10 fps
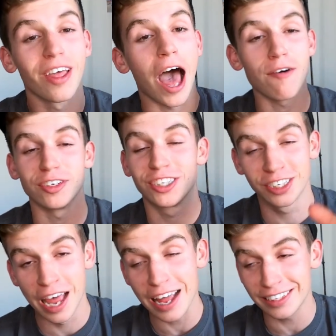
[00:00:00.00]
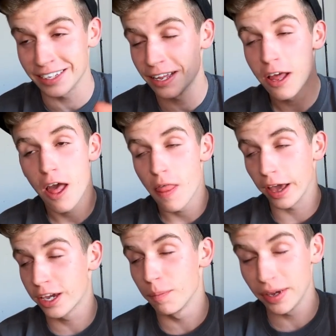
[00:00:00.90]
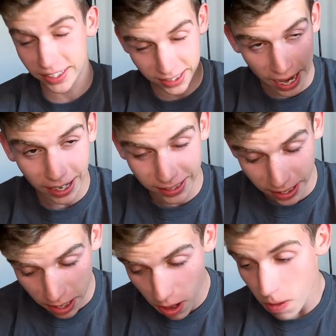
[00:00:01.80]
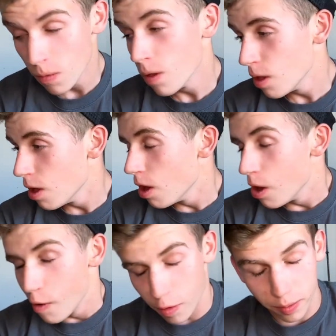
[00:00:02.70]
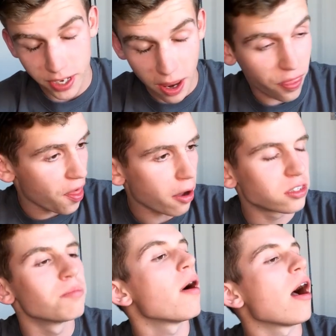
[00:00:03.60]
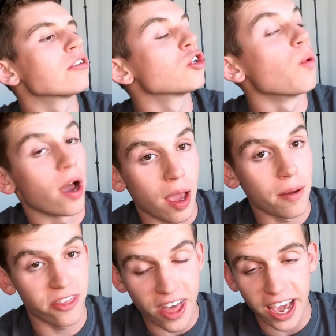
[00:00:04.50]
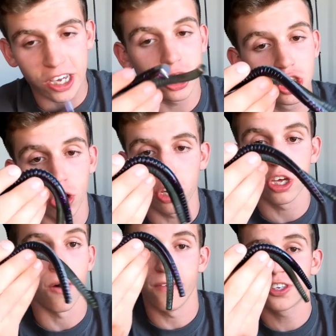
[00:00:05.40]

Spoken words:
have a scent that could be detected from 10,000 miles away. I mean, that could choke a goat.